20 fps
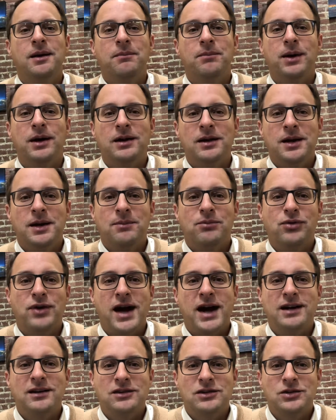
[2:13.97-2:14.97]
but
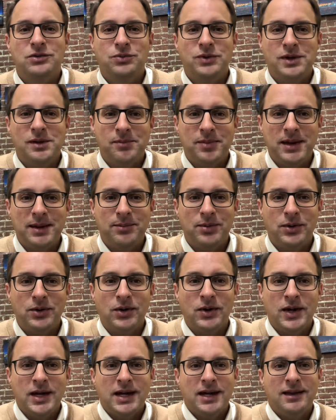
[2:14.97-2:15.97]
practice with the
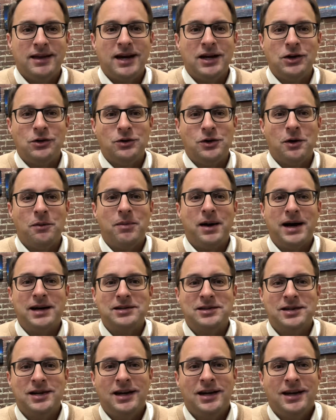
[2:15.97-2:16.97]
people that you know
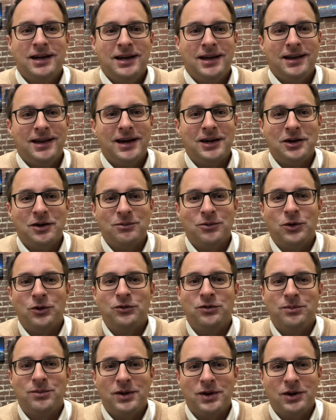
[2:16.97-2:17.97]
best, that you're more
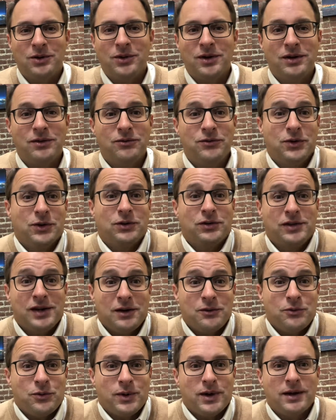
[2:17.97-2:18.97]
familiar with and feel
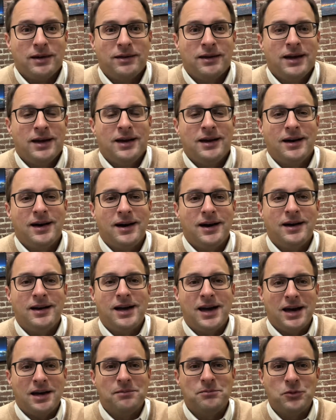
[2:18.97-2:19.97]
safe with,
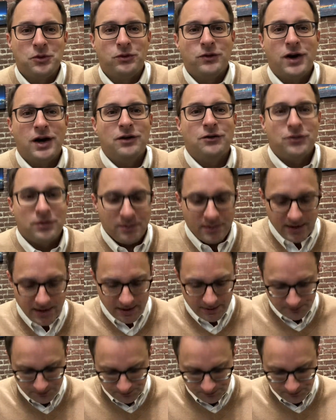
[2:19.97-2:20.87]
and move on from there.